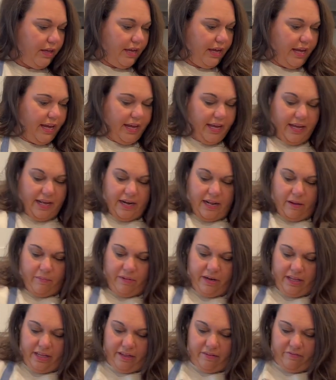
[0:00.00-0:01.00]
and I'm
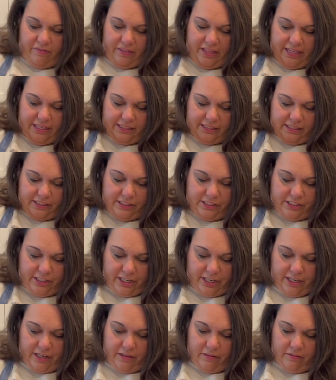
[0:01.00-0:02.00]
gonna give these a
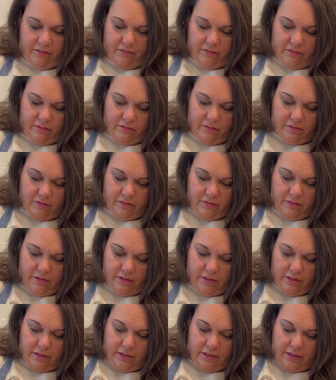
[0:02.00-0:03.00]
stir,
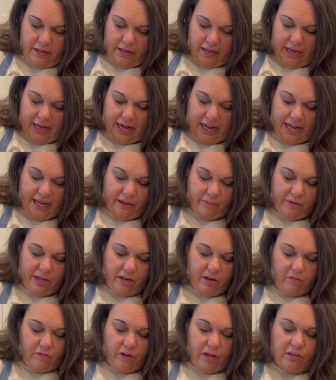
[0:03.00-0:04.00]
and I am
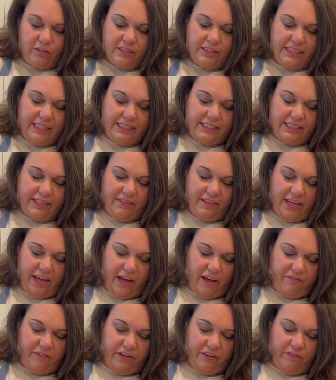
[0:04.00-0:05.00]
gonna roast these in the
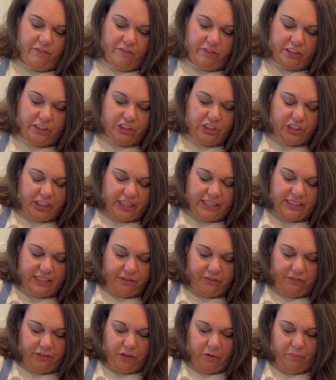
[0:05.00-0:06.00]
oven for just
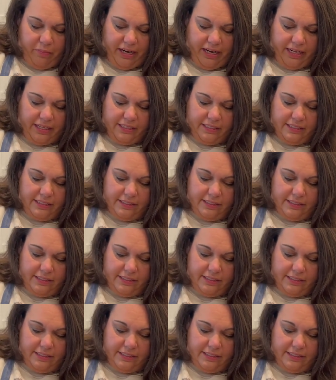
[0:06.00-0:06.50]
a few minutes.